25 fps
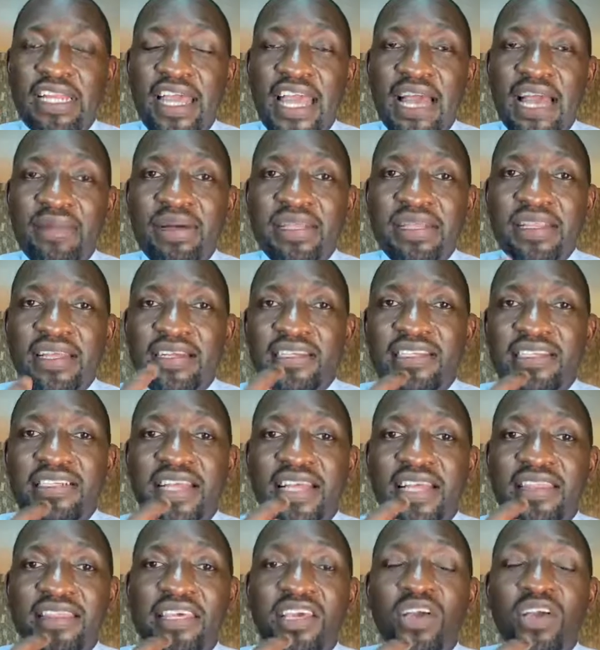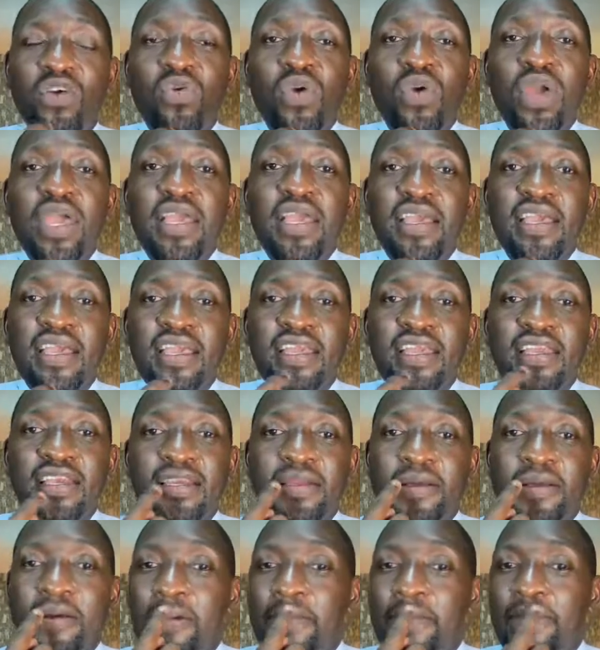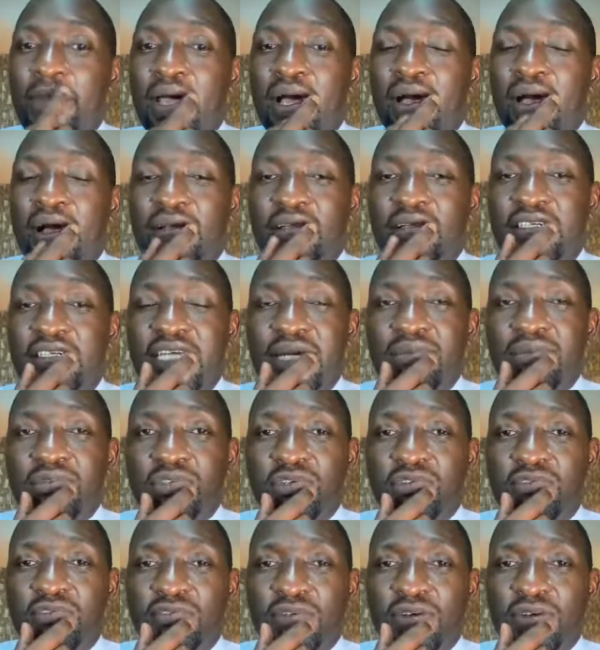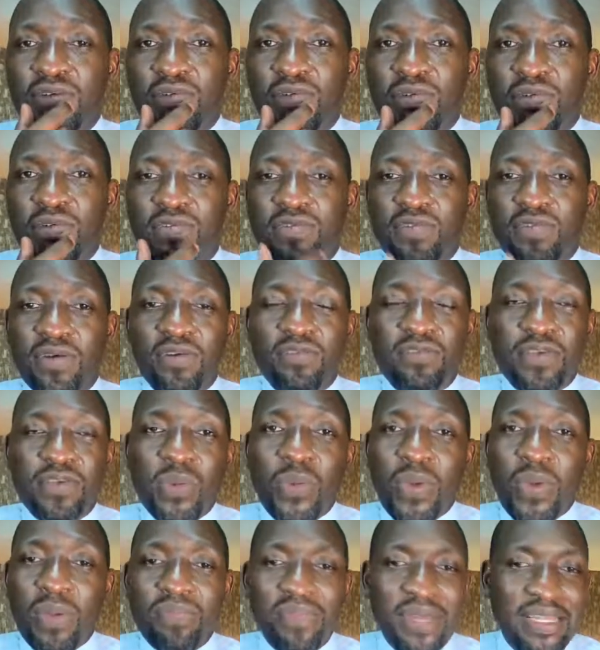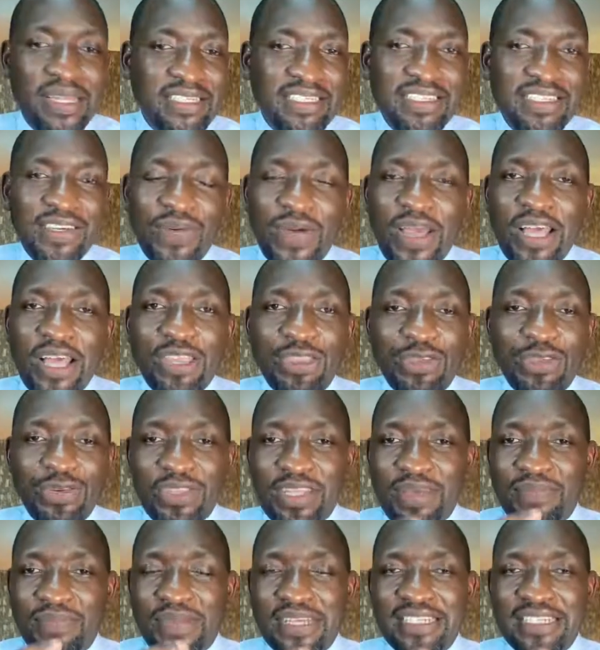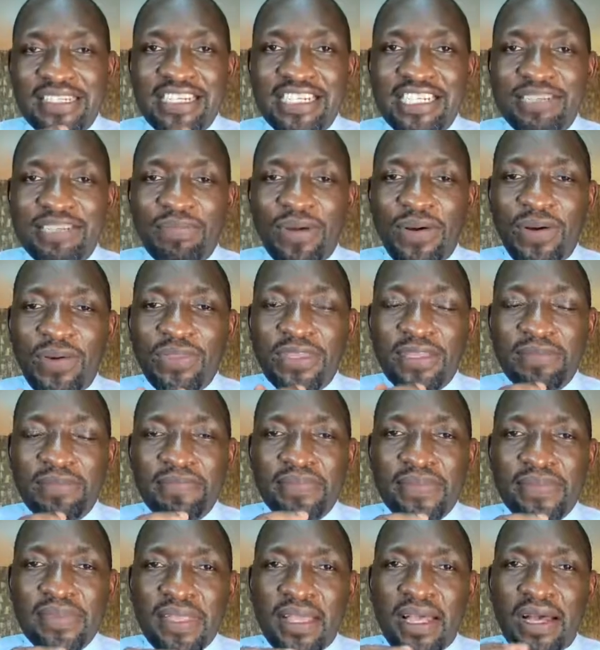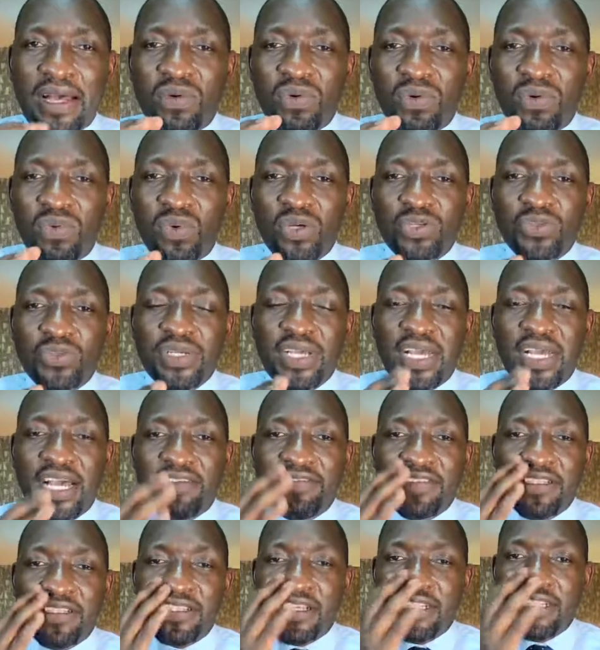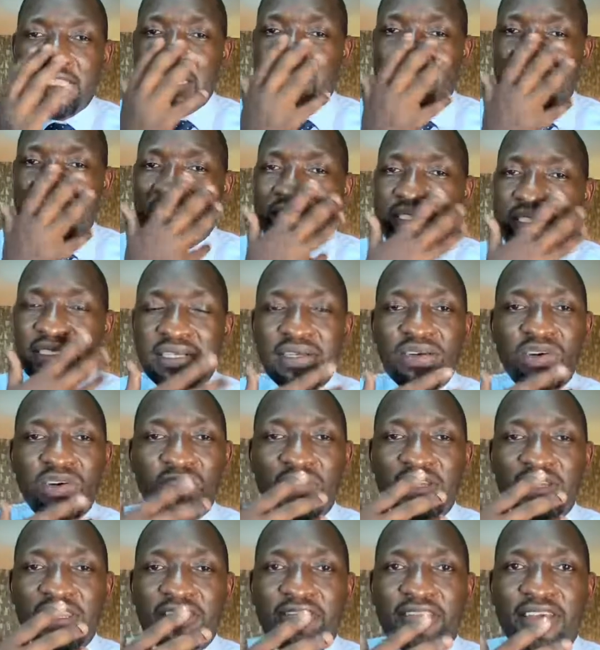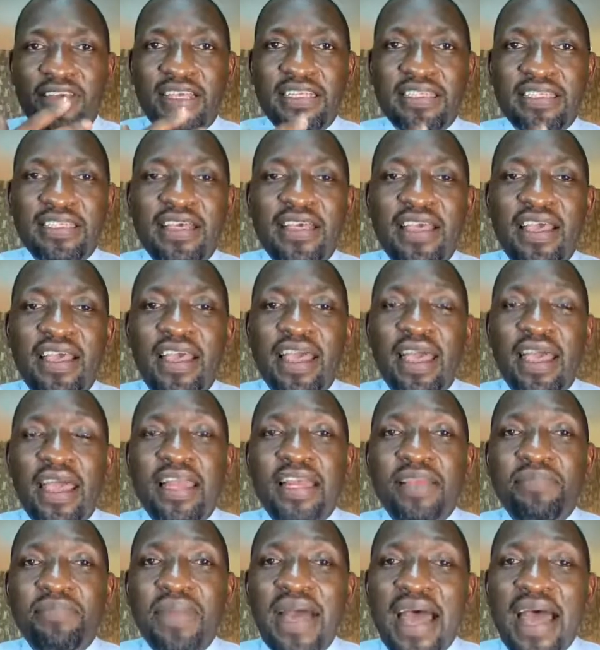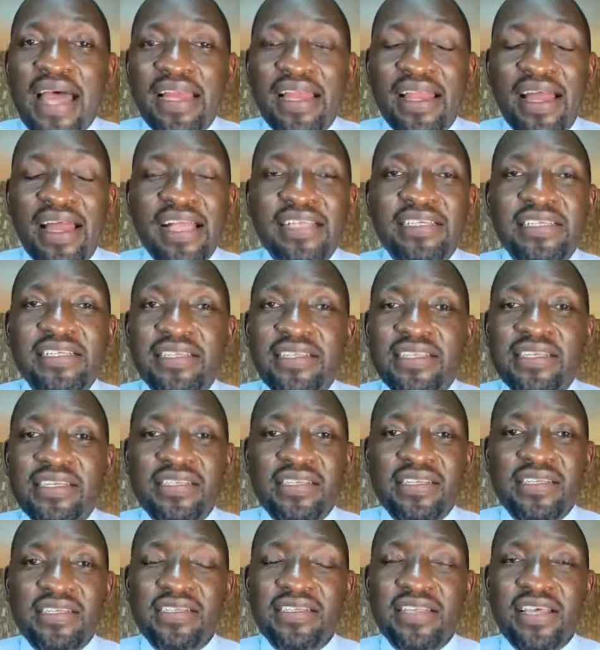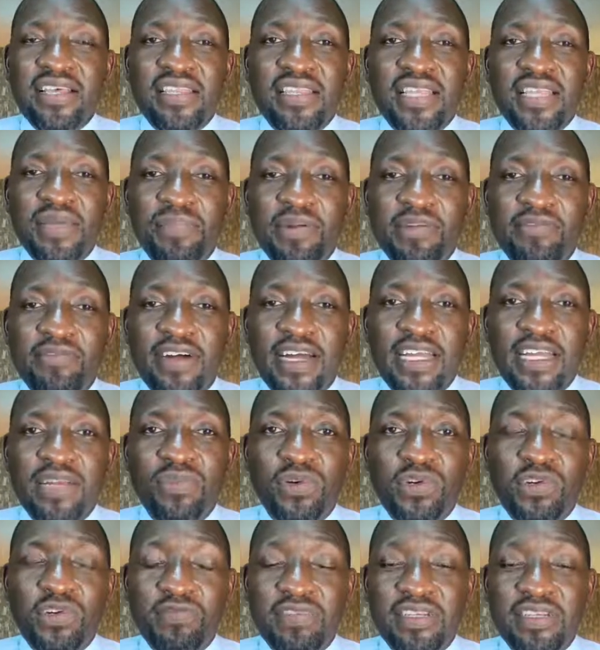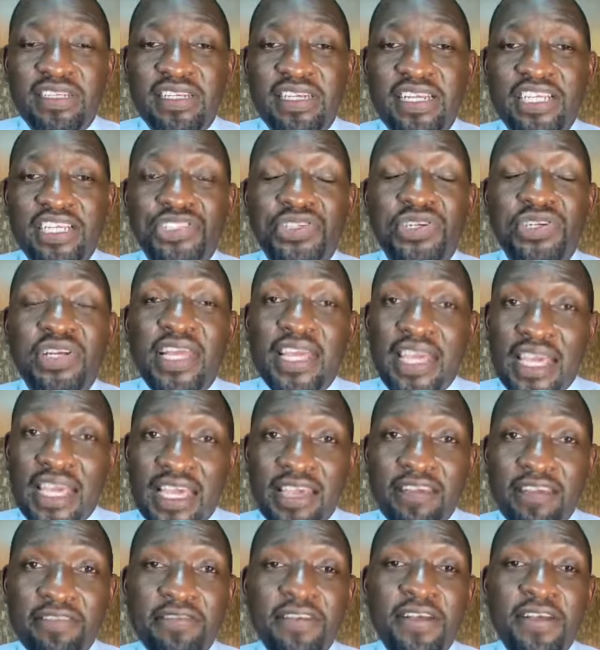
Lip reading: but there's nothing going in terms of equipment going through the patient's mouth. What we have is just a mask over the face. And by and large, this is the preferred mode of ventilation. If